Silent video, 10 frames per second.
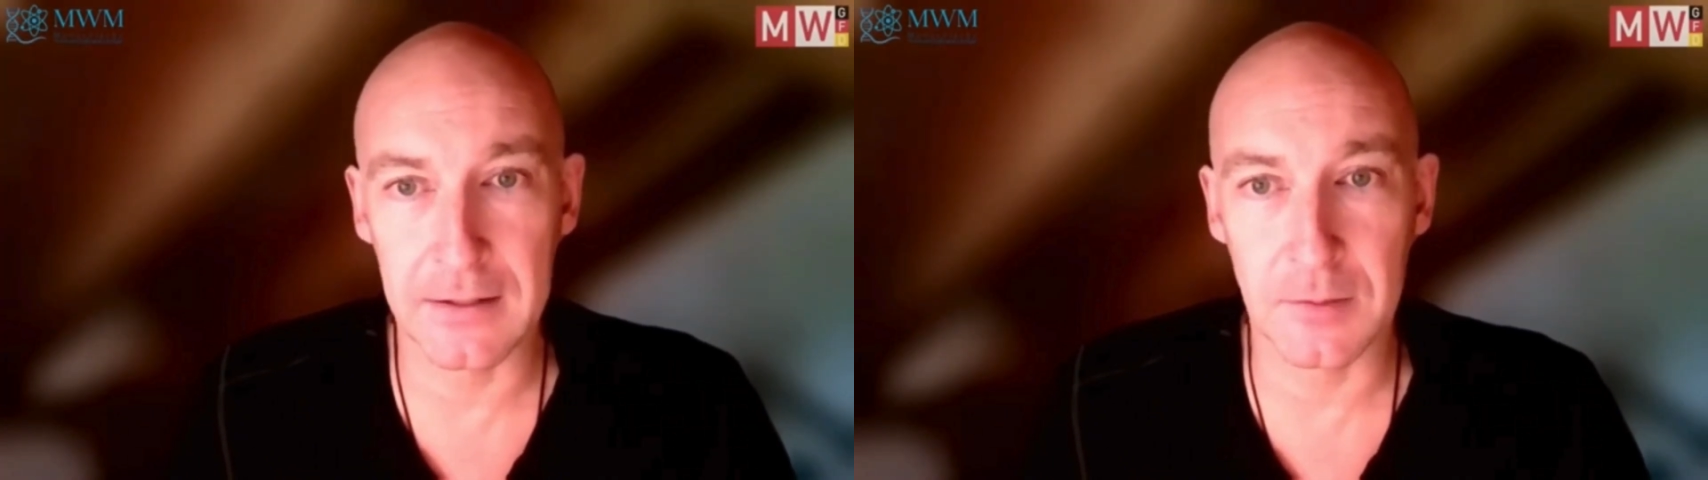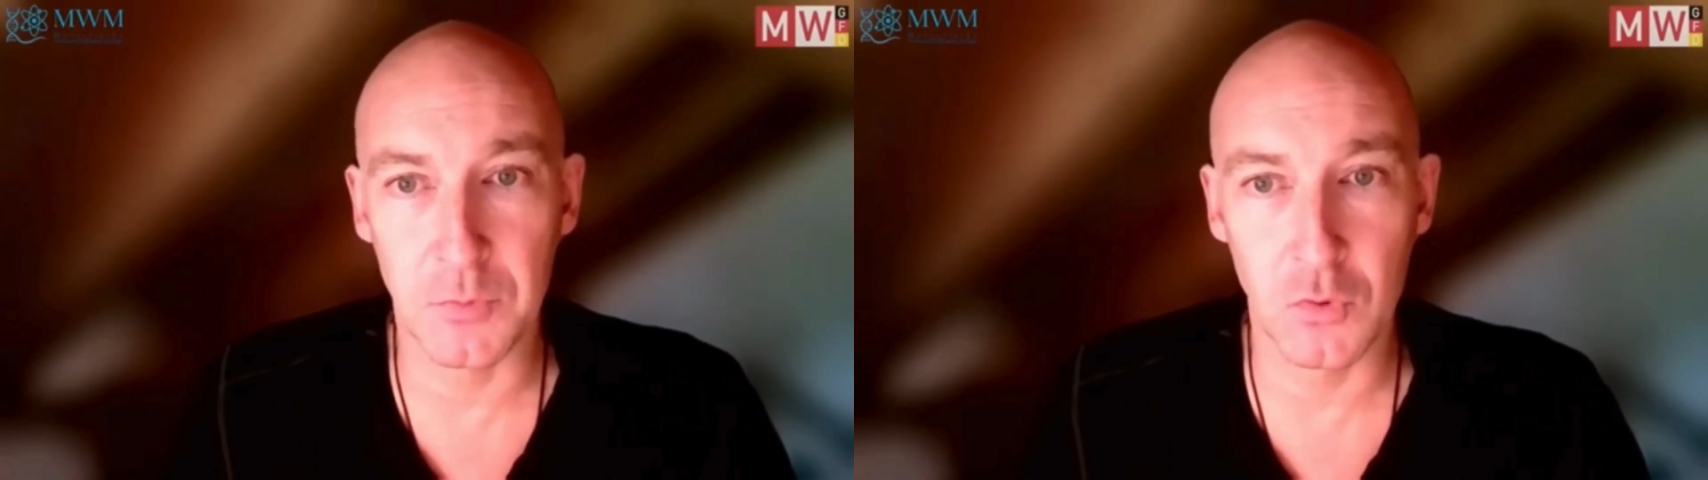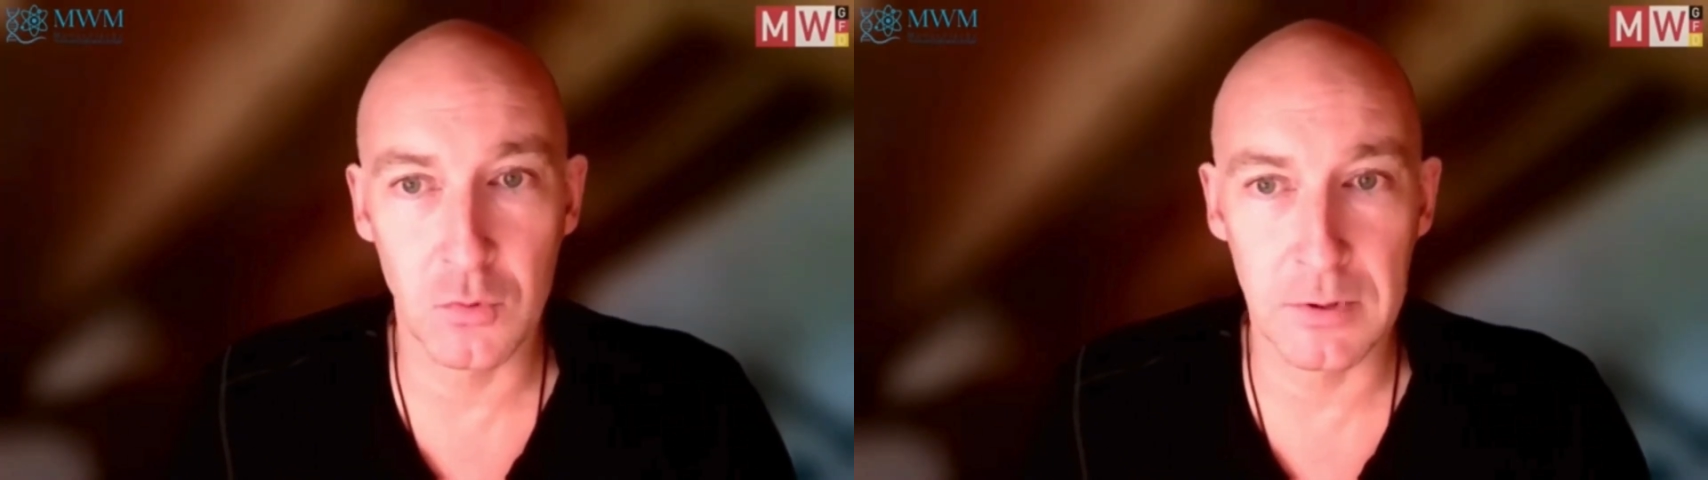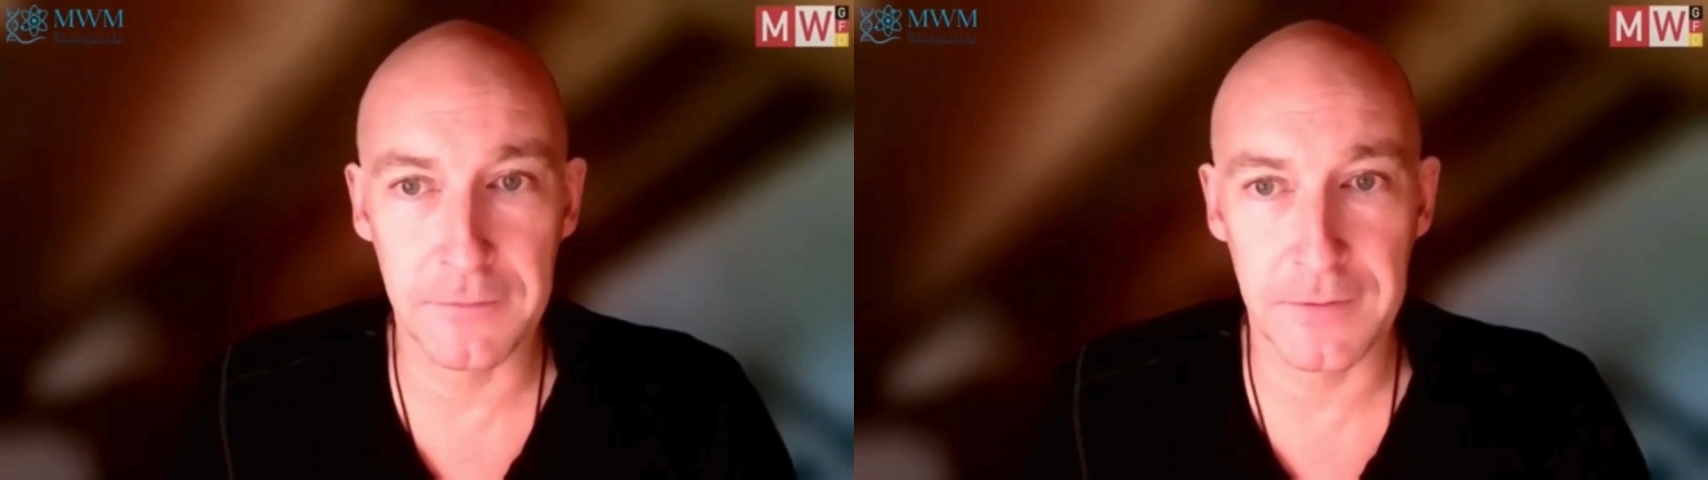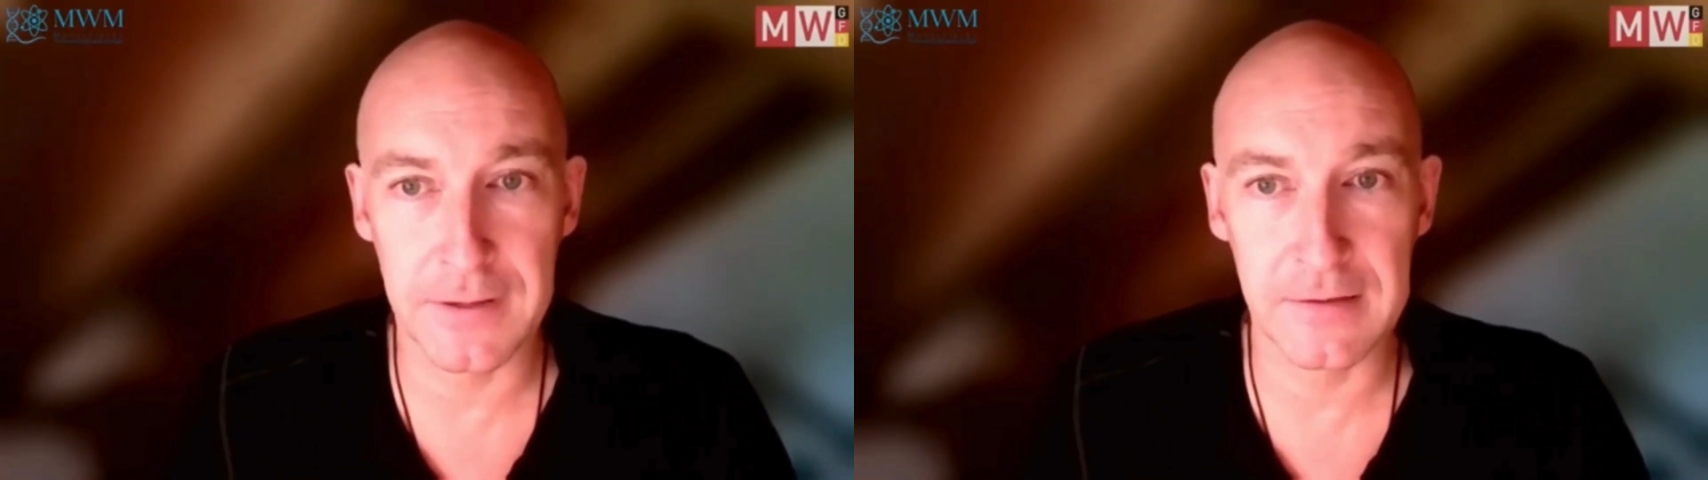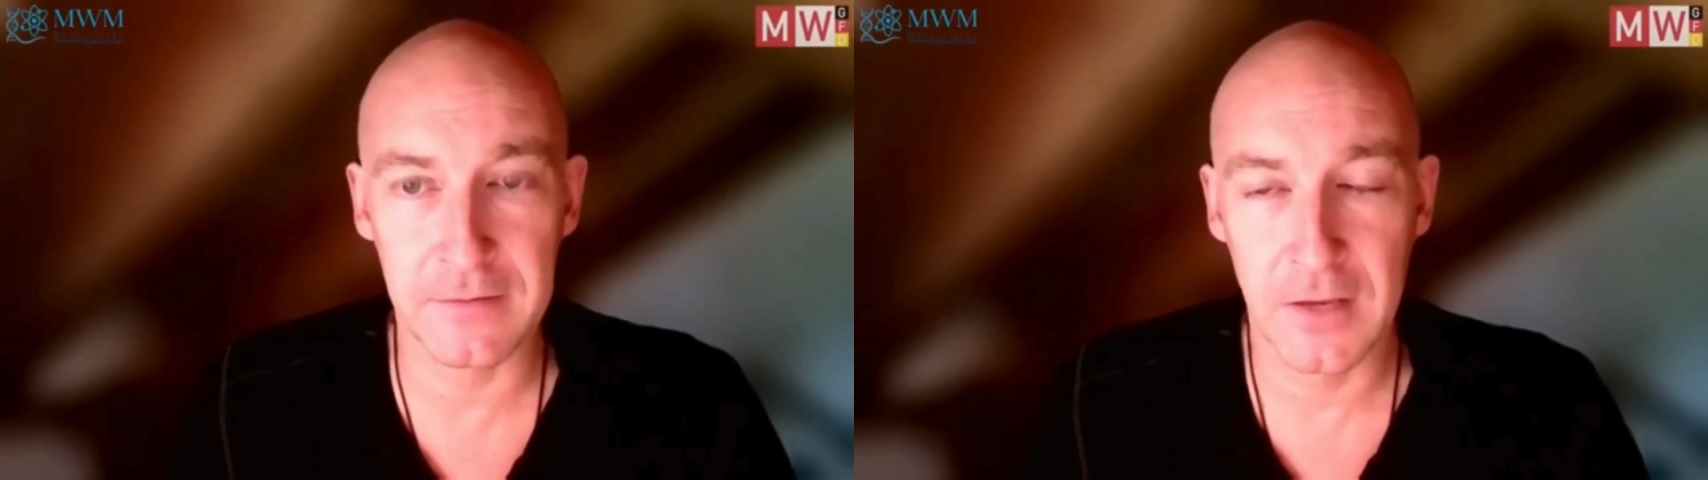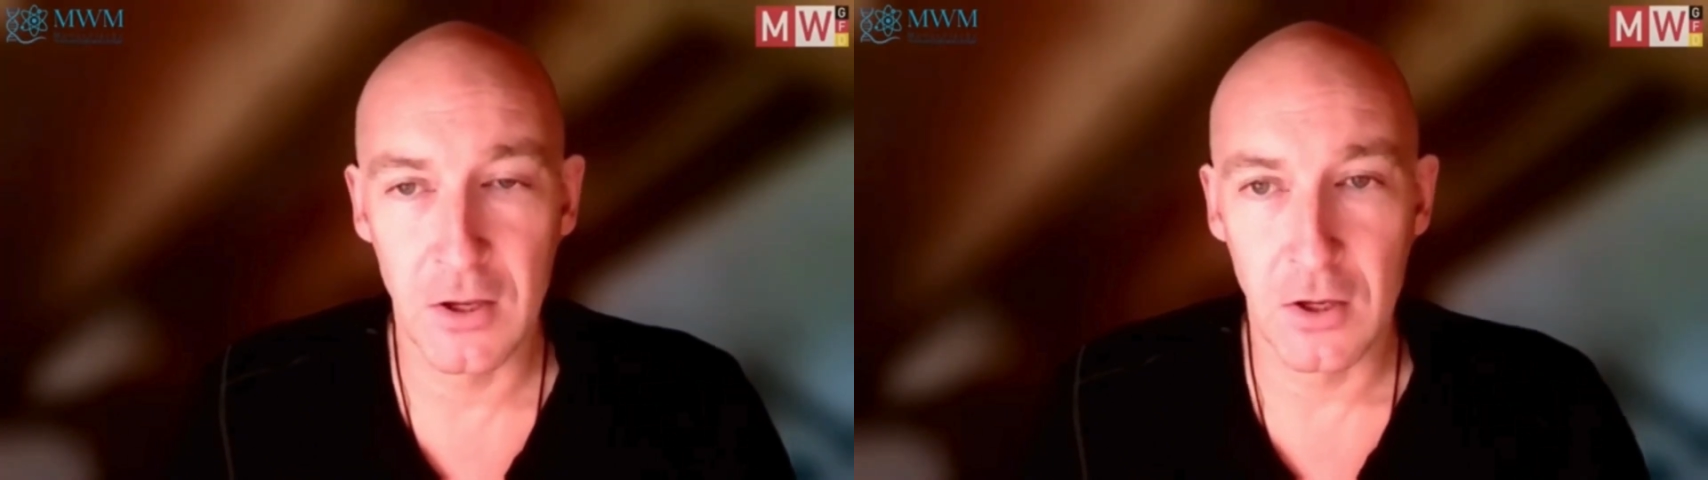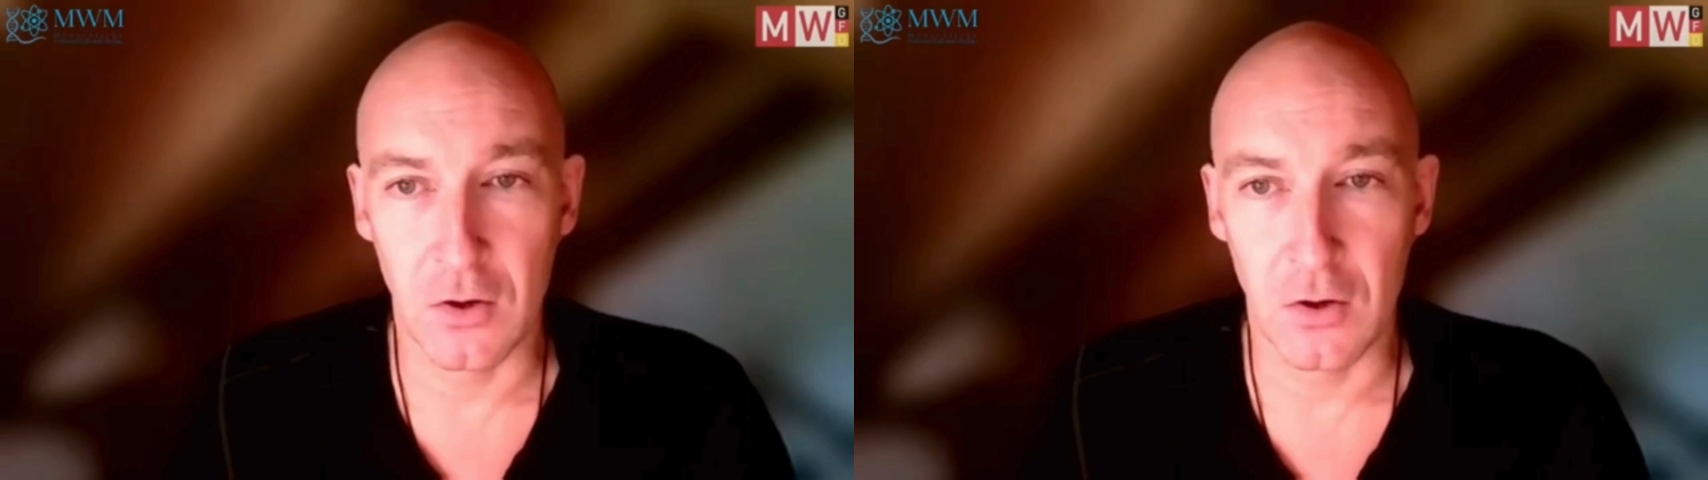and approval phase